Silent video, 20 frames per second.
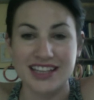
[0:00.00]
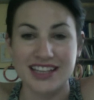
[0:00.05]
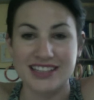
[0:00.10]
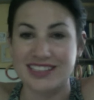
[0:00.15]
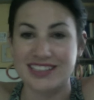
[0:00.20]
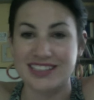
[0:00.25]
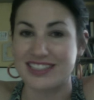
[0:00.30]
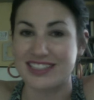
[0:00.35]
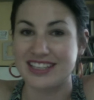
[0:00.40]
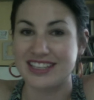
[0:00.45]
to
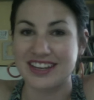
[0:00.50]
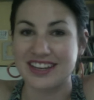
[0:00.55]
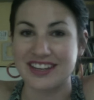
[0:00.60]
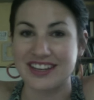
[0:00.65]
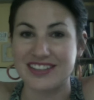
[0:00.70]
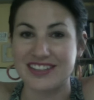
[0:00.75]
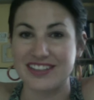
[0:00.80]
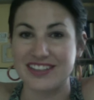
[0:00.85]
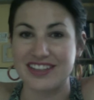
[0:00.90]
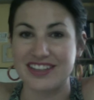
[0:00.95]
see
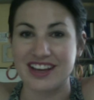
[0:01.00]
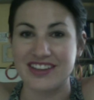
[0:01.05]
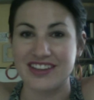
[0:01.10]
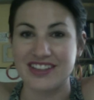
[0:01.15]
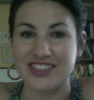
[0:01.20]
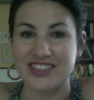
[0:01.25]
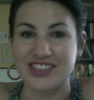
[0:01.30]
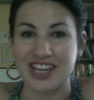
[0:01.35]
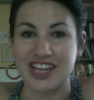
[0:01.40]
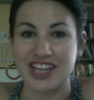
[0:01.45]
all the
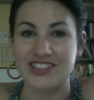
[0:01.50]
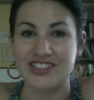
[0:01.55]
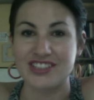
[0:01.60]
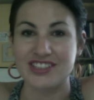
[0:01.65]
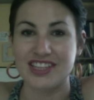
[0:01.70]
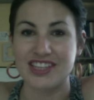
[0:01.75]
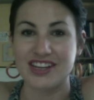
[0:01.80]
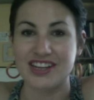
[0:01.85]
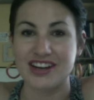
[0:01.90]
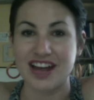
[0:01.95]
changes that are